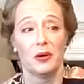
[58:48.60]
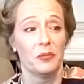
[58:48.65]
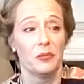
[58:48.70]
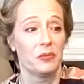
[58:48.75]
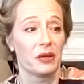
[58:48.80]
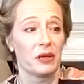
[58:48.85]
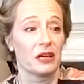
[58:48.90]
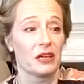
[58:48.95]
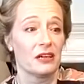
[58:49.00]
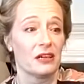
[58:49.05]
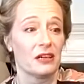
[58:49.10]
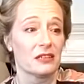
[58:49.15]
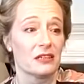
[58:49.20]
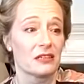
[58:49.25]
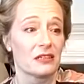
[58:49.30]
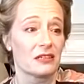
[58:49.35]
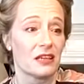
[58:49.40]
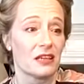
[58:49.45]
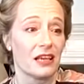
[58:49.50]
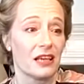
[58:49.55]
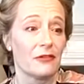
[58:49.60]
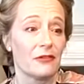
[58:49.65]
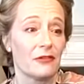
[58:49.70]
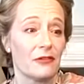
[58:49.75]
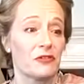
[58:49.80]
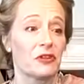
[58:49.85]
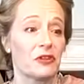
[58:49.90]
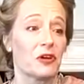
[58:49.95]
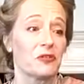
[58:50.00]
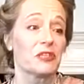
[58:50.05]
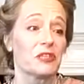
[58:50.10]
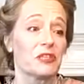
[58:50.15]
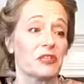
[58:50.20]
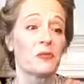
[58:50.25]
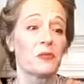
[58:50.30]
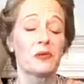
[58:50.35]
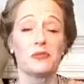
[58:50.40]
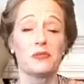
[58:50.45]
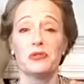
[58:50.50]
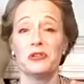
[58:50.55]
because even though these
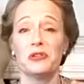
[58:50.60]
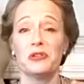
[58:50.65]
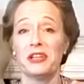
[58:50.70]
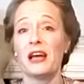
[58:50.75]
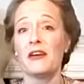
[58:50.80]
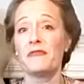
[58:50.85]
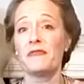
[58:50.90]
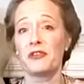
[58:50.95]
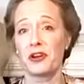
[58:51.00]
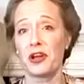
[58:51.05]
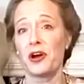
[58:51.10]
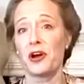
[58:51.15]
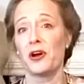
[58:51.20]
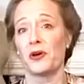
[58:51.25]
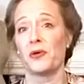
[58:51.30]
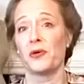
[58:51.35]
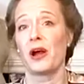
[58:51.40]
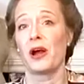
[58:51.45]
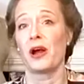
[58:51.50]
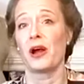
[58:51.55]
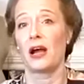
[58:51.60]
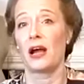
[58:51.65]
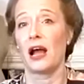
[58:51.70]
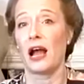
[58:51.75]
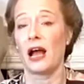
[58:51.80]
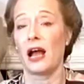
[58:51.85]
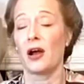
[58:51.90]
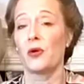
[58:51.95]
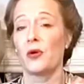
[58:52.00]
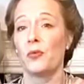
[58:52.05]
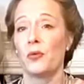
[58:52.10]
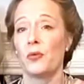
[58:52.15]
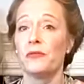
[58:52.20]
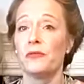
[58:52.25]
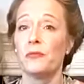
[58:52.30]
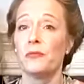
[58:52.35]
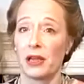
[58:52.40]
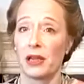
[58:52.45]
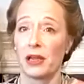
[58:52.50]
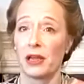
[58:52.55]
women will never know how we
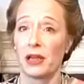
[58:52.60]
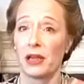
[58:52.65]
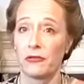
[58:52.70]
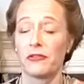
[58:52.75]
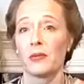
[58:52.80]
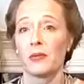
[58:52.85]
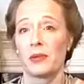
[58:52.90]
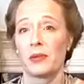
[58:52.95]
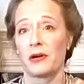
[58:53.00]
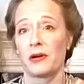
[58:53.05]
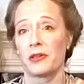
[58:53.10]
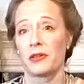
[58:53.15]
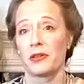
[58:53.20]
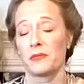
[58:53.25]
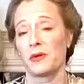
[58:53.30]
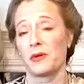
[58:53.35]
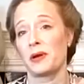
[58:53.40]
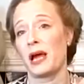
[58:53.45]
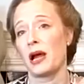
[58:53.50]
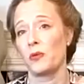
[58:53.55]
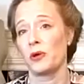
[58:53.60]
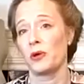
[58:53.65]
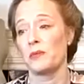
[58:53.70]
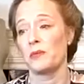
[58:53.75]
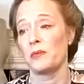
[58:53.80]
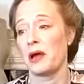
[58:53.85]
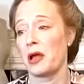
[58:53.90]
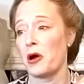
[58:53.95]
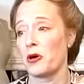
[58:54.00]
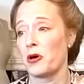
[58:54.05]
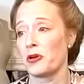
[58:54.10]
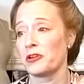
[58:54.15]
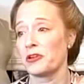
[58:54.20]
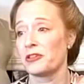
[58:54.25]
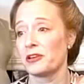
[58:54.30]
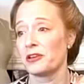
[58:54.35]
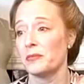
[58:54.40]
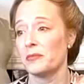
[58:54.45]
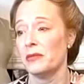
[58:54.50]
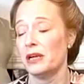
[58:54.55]
may feel about them and how we may honor
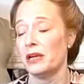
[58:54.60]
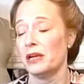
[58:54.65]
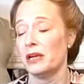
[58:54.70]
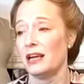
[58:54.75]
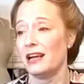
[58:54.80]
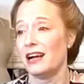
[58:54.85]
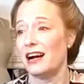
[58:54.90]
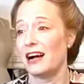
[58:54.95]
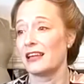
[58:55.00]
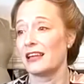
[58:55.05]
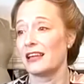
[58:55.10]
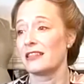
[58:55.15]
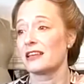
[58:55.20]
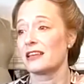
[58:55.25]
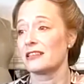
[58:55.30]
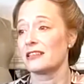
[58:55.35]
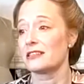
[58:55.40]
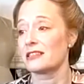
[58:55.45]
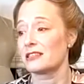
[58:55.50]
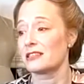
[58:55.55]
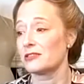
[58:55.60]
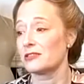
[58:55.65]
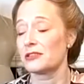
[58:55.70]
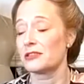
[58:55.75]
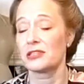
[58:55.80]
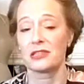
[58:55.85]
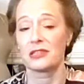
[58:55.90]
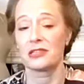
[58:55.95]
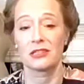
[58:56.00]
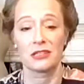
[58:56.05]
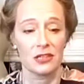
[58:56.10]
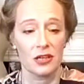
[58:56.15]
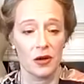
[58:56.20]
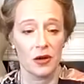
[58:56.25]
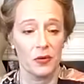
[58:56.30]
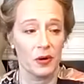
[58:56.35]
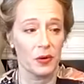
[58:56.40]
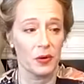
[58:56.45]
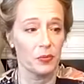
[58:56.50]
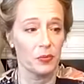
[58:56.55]
them, I think it's still
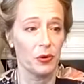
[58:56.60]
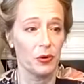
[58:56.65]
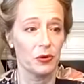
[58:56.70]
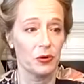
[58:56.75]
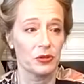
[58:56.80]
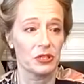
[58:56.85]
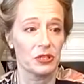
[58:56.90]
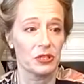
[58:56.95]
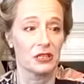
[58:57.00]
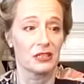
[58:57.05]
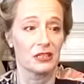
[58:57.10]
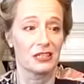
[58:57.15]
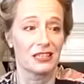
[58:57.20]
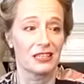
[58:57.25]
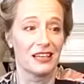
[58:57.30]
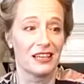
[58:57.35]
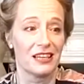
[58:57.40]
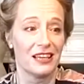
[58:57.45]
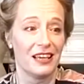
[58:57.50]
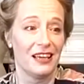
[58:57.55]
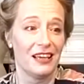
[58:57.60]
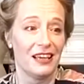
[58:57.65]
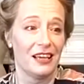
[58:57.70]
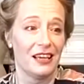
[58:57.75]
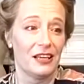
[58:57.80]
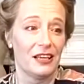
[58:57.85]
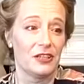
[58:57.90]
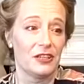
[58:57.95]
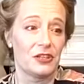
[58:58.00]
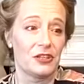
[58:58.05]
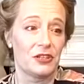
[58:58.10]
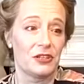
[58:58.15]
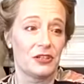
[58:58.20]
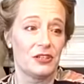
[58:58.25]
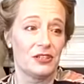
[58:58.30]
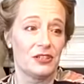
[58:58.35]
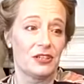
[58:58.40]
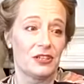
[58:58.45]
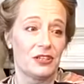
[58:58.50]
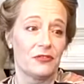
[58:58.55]
so important
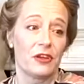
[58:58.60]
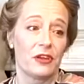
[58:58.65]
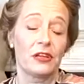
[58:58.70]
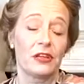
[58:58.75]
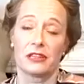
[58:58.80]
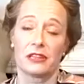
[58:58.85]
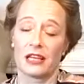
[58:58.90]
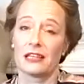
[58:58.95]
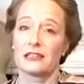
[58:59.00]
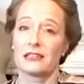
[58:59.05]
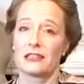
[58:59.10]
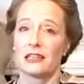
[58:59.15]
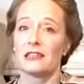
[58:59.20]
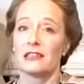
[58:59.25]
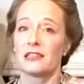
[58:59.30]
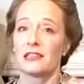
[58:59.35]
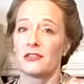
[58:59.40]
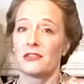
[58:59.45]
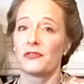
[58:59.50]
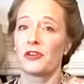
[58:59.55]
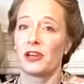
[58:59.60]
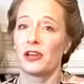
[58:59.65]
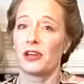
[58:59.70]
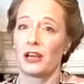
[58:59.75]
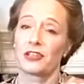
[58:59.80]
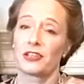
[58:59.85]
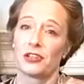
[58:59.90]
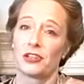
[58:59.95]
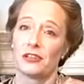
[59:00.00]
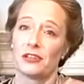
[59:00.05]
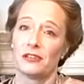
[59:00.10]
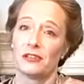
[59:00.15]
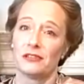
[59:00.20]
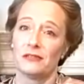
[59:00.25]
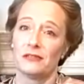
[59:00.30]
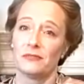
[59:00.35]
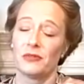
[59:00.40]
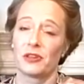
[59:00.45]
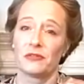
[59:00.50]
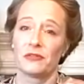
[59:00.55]
to feel at that sense of connection,
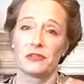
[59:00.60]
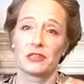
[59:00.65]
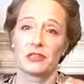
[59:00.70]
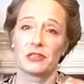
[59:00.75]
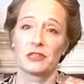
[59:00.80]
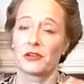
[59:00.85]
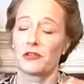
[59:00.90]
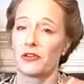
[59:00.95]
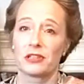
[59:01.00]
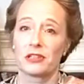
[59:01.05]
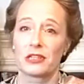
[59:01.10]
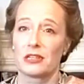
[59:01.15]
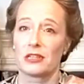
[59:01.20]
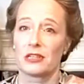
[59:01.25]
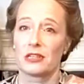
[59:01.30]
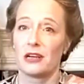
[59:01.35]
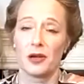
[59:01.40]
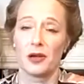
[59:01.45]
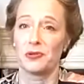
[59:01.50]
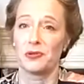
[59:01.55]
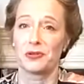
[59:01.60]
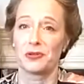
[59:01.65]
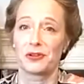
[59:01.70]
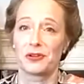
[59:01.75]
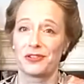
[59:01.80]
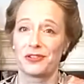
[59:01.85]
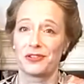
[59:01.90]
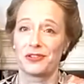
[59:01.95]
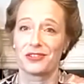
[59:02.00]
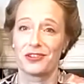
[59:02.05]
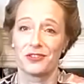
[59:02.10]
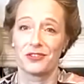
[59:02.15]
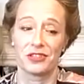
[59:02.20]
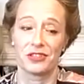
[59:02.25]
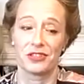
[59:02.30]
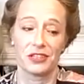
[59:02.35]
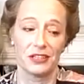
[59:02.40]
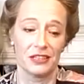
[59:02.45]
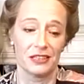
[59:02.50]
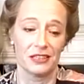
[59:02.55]
whether it's across time or across
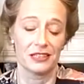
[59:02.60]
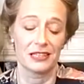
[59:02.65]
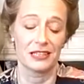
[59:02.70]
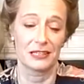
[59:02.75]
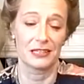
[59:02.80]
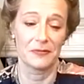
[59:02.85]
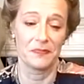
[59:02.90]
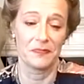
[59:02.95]
continents.